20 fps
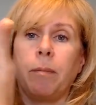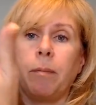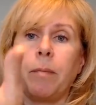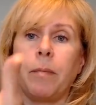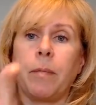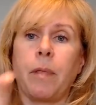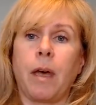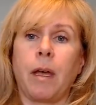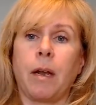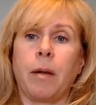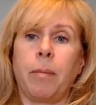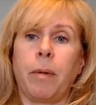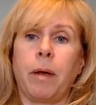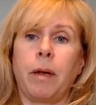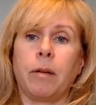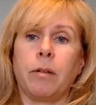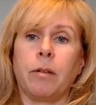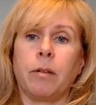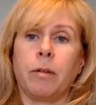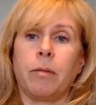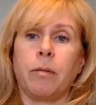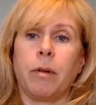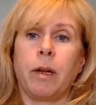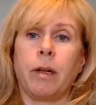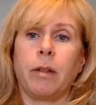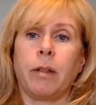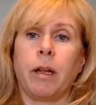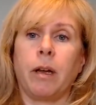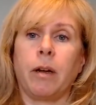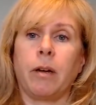That about
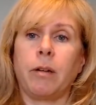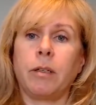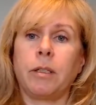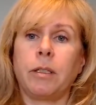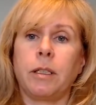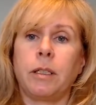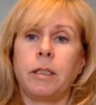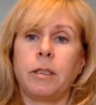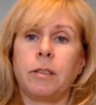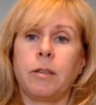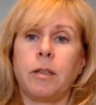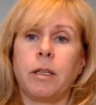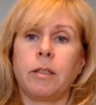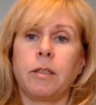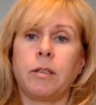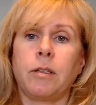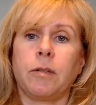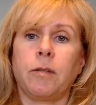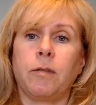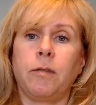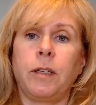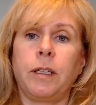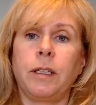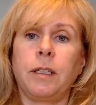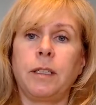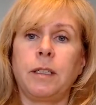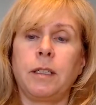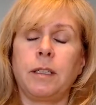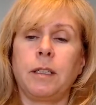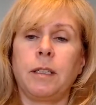around there. See, so that's your
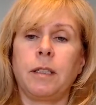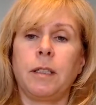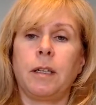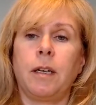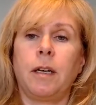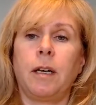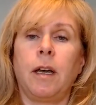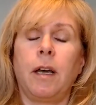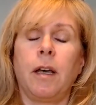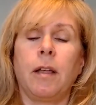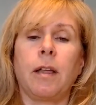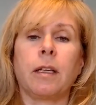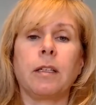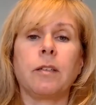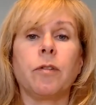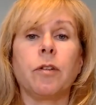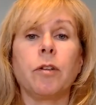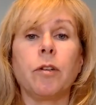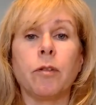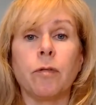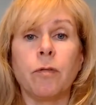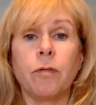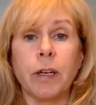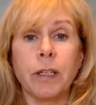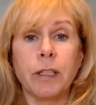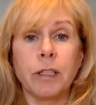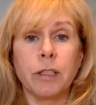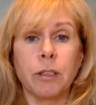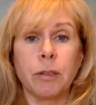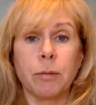fist. That's for your
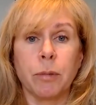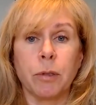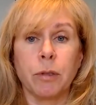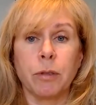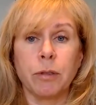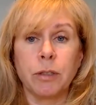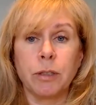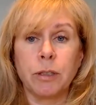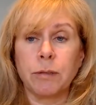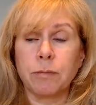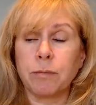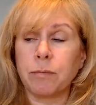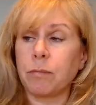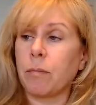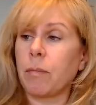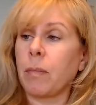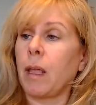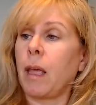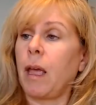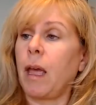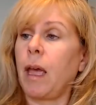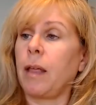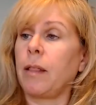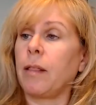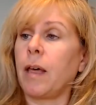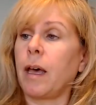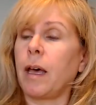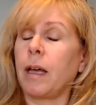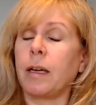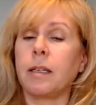vegetables. And
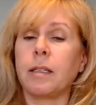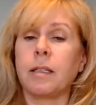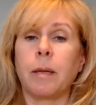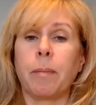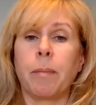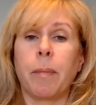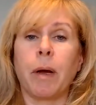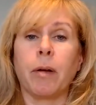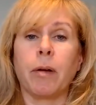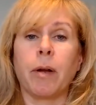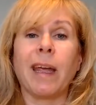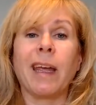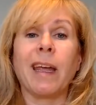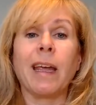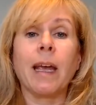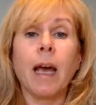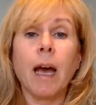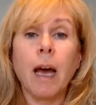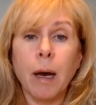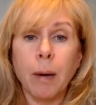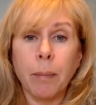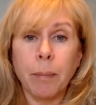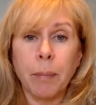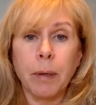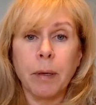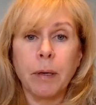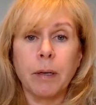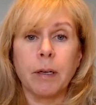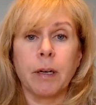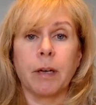that is about a cup
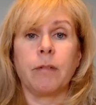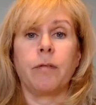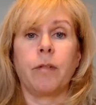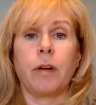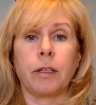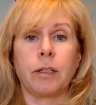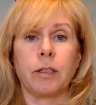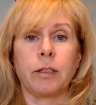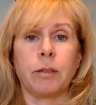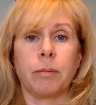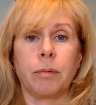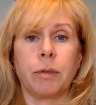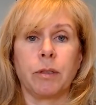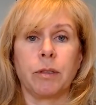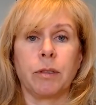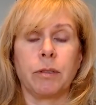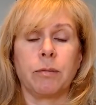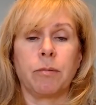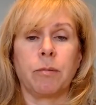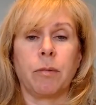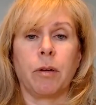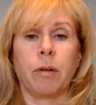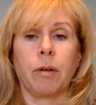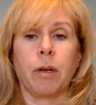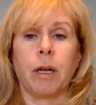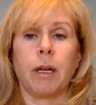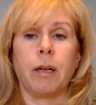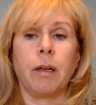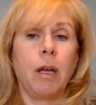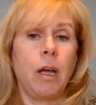of vegetables.
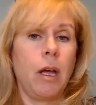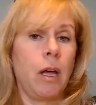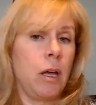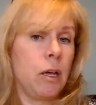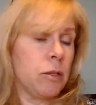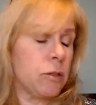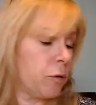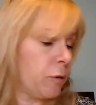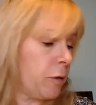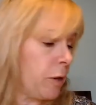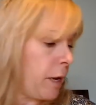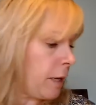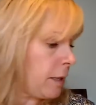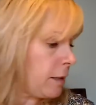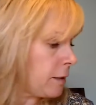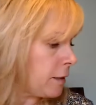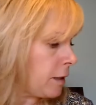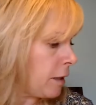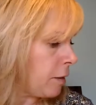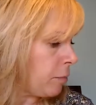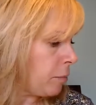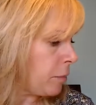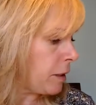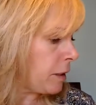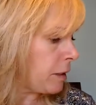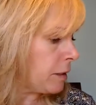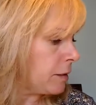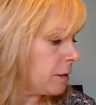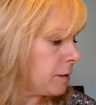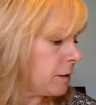Okay, so next up
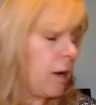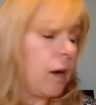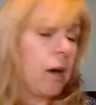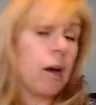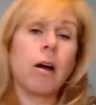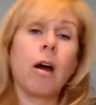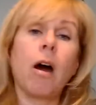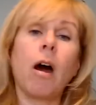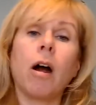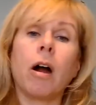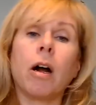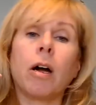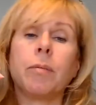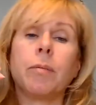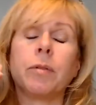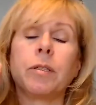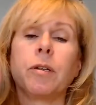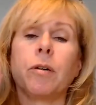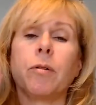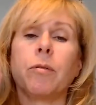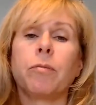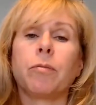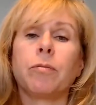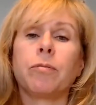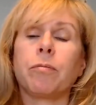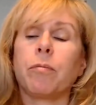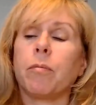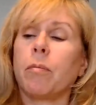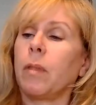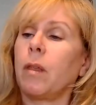is carbs. So
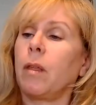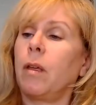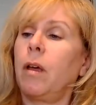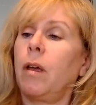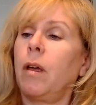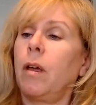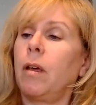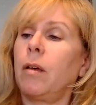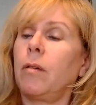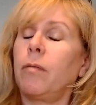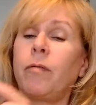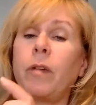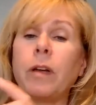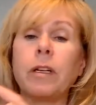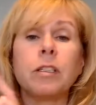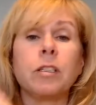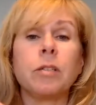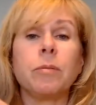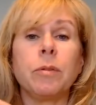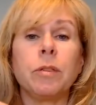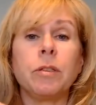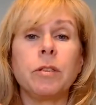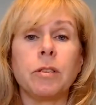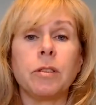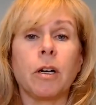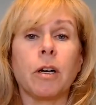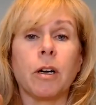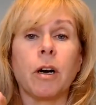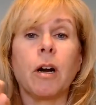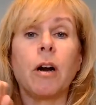vegetables
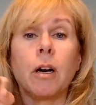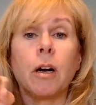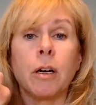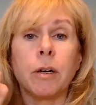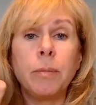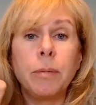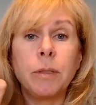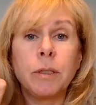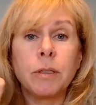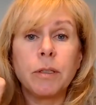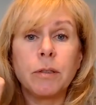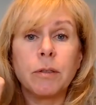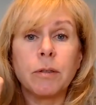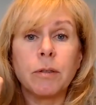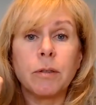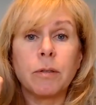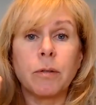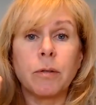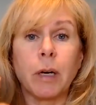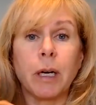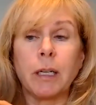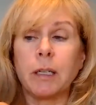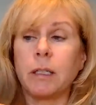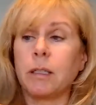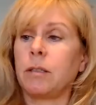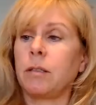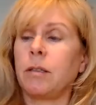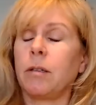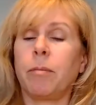are carbs, right?